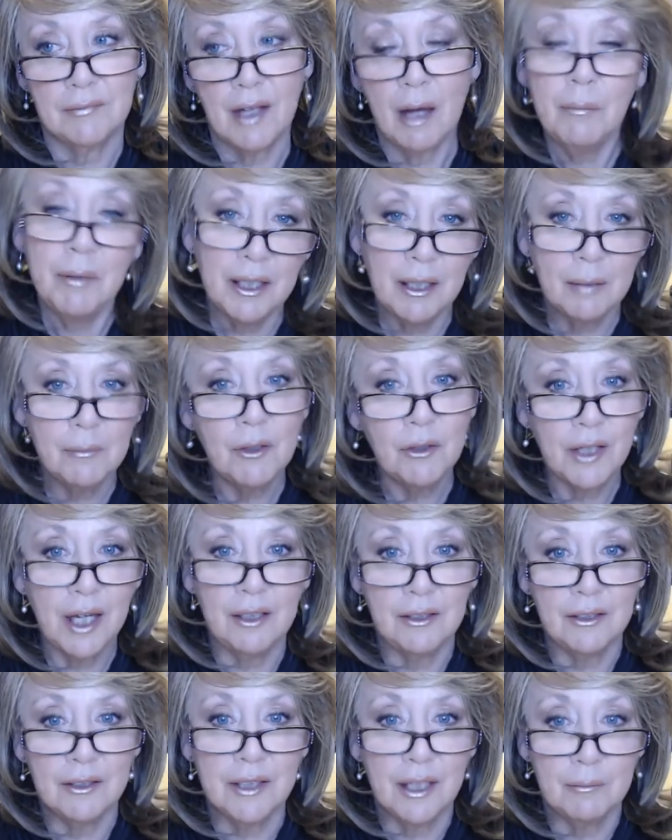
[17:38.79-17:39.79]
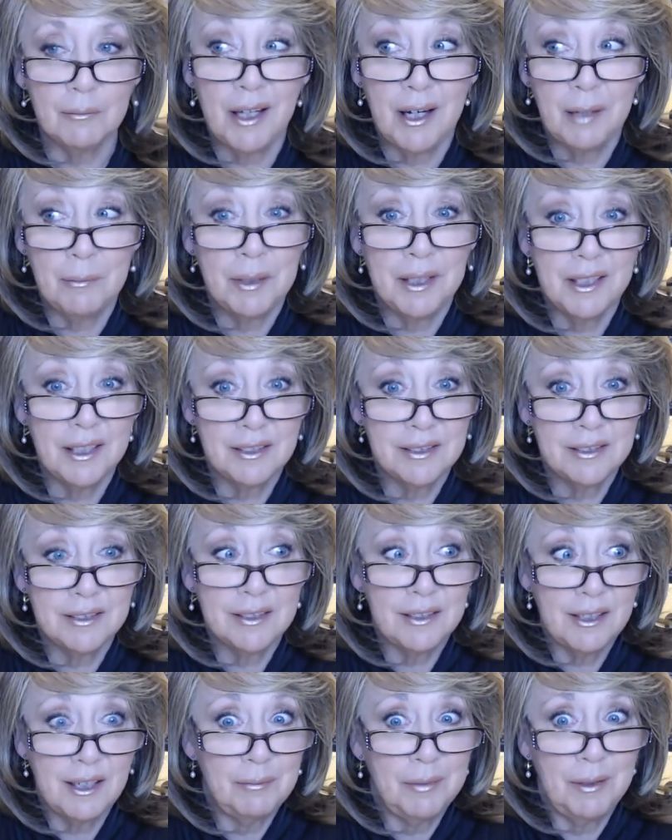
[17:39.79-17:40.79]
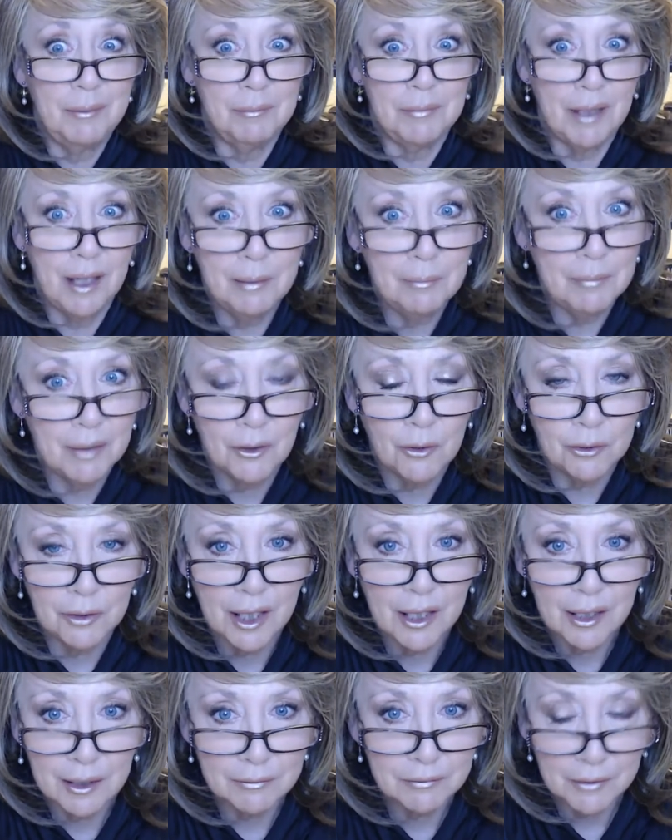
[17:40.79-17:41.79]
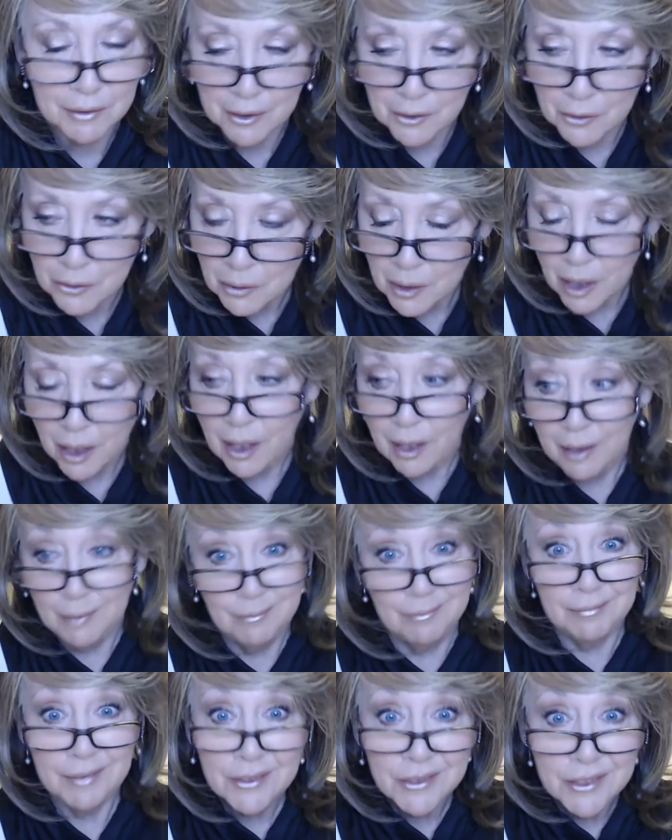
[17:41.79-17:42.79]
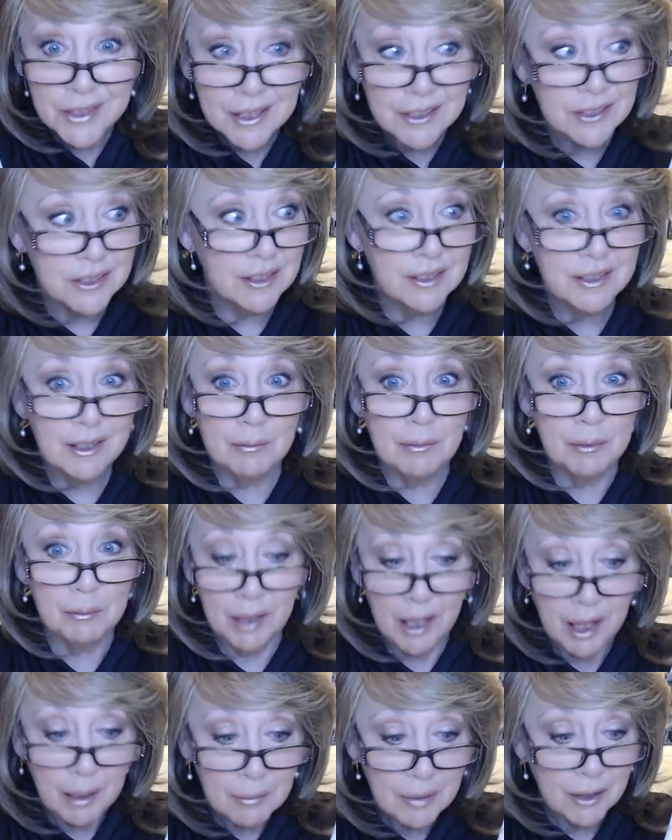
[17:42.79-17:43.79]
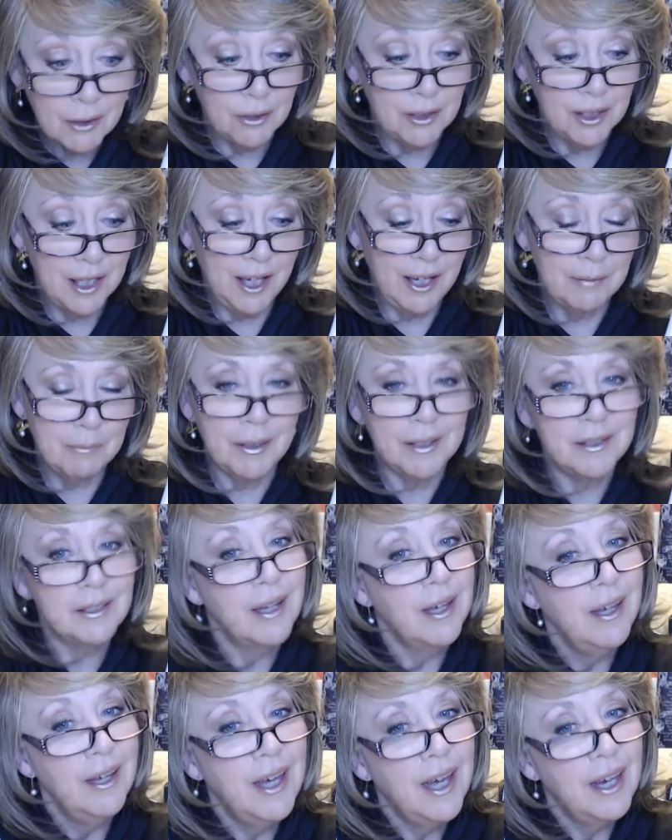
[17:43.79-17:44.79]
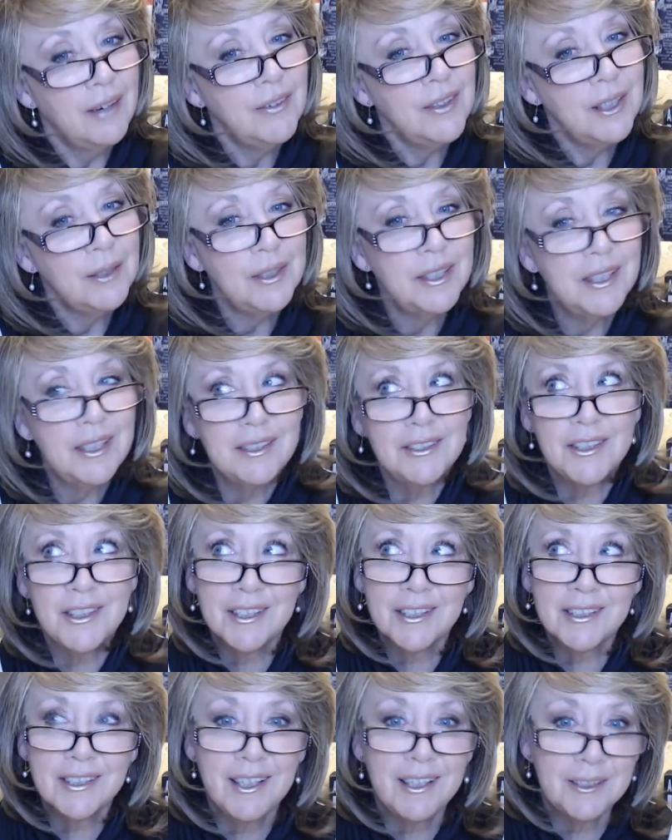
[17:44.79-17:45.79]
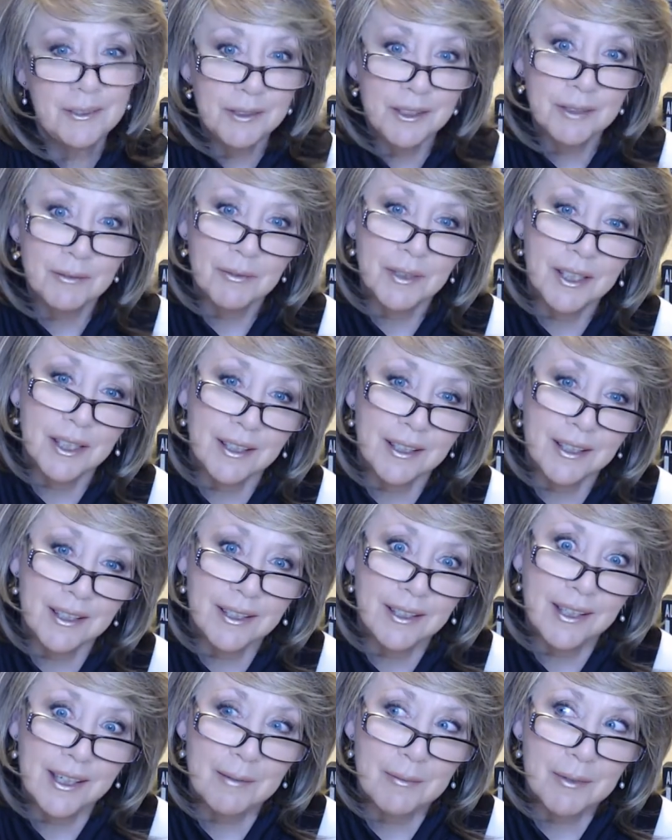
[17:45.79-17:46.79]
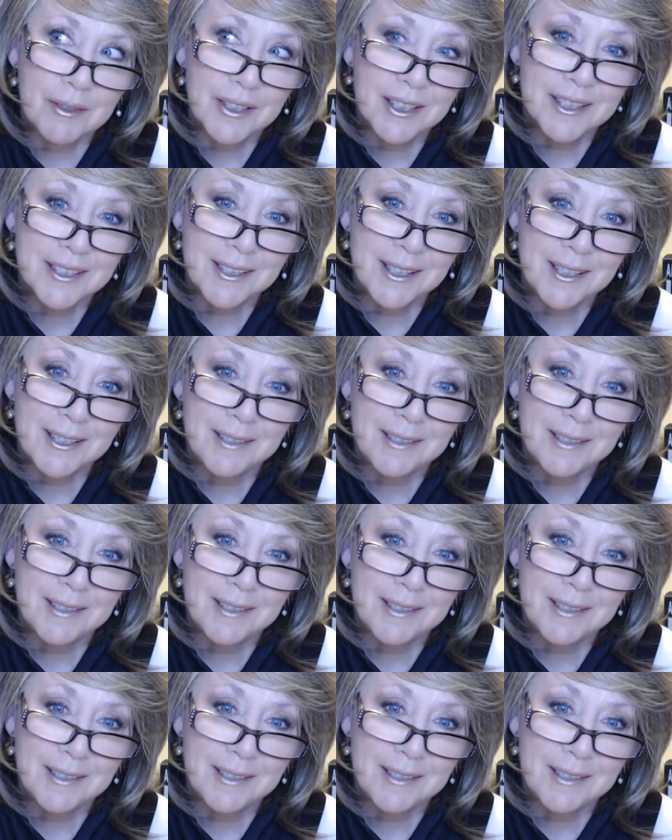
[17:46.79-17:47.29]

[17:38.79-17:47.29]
I mean, I'm okay looking blah because, you know, I've been blah my whole life, you know? Mid-60s, I've been blah my whole life, but every now and then you just kind of want to look glamorous, so